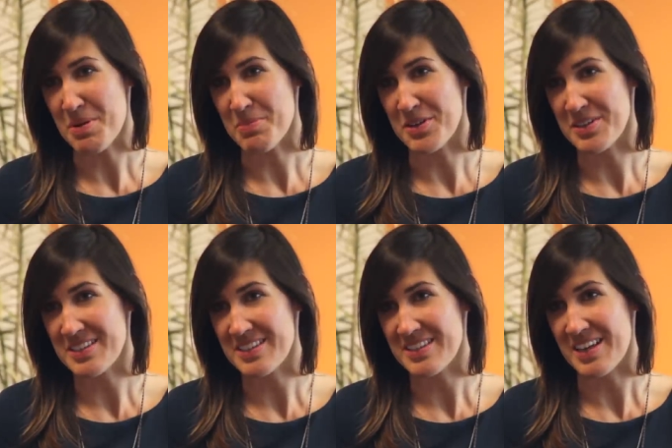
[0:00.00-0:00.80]

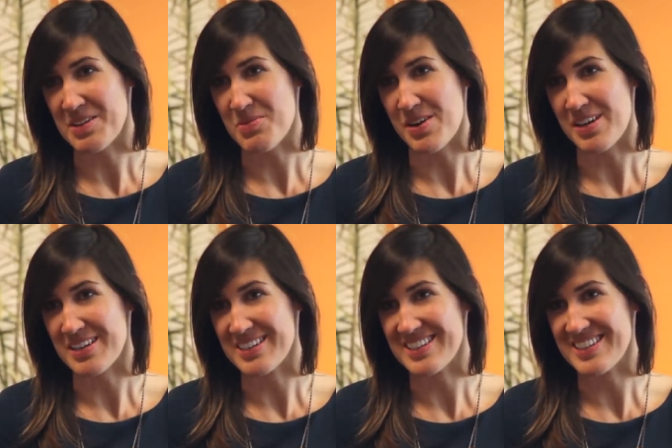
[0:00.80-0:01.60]
members than it
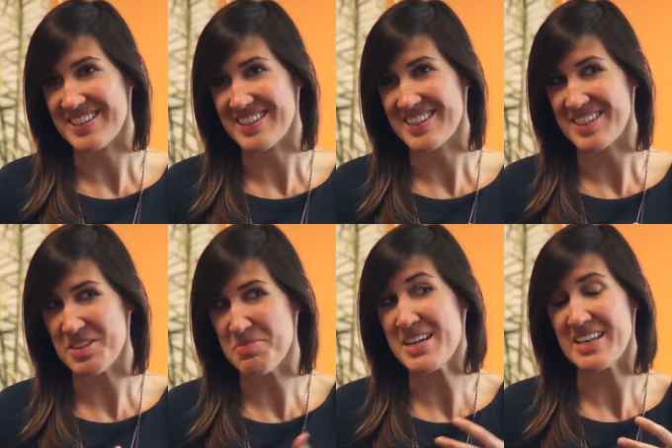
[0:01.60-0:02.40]
was
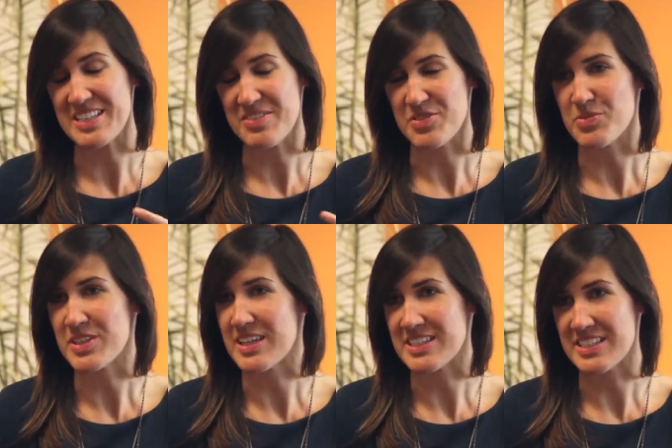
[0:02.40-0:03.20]
to me. I didn't even
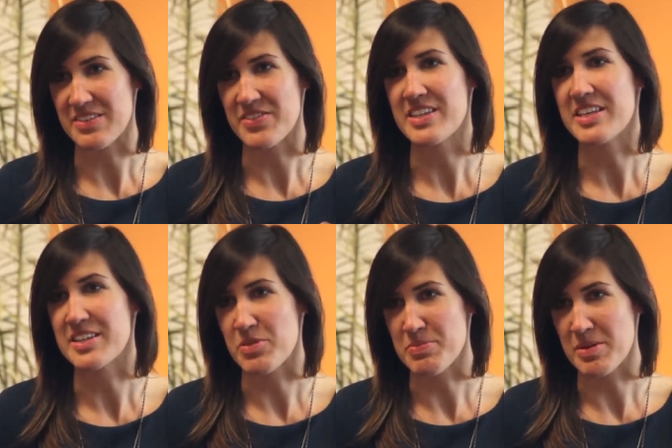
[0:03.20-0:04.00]
realize, didn't even think
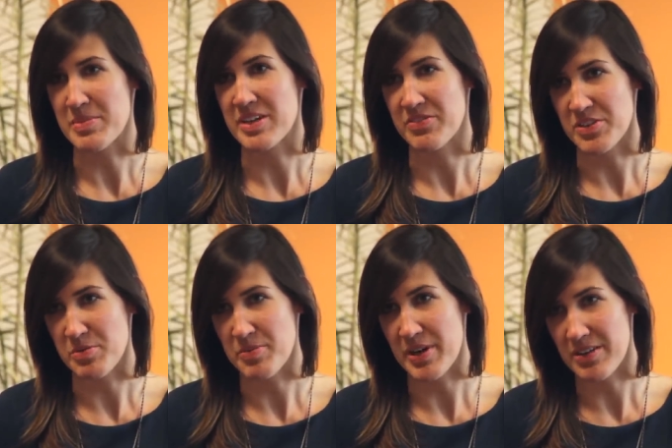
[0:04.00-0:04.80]
that we might make a
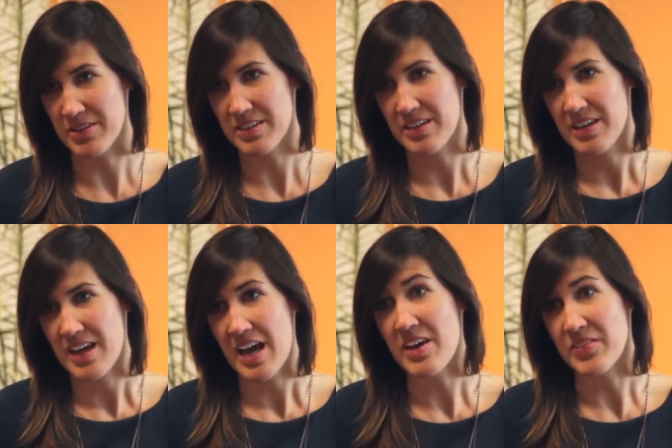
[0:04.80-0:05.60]
film about
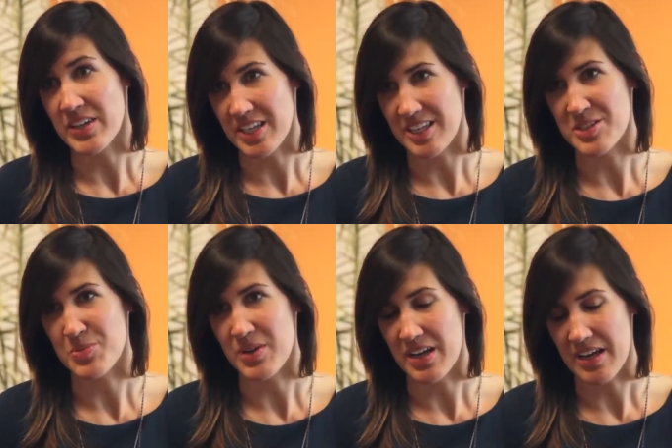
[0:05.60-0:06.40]
Evan and his
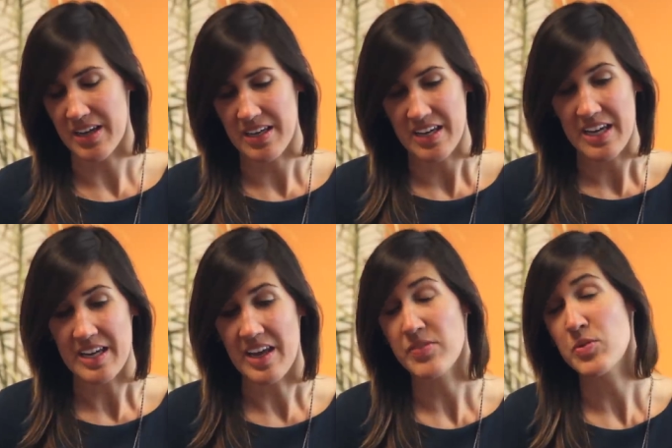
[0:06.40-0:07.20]
one eye.
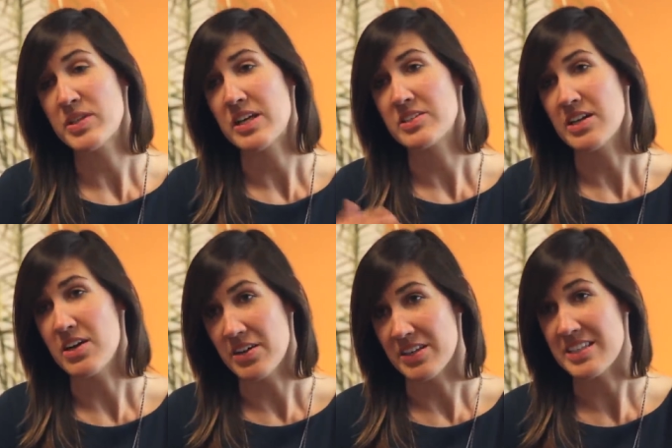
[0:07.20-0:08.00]
And Evan was actually
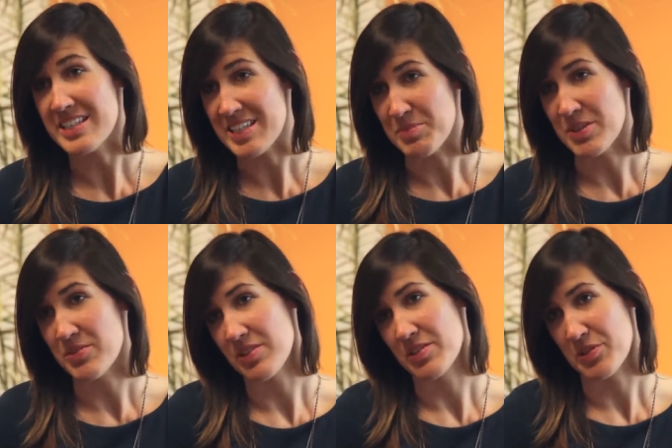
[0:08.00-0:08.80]
on the team, he
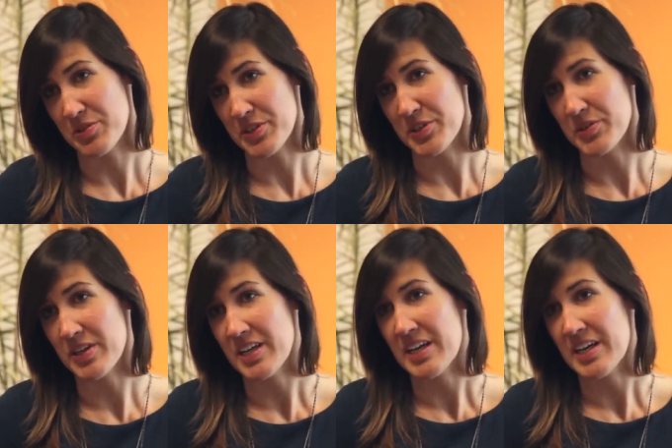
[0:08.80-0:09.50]
was on the crew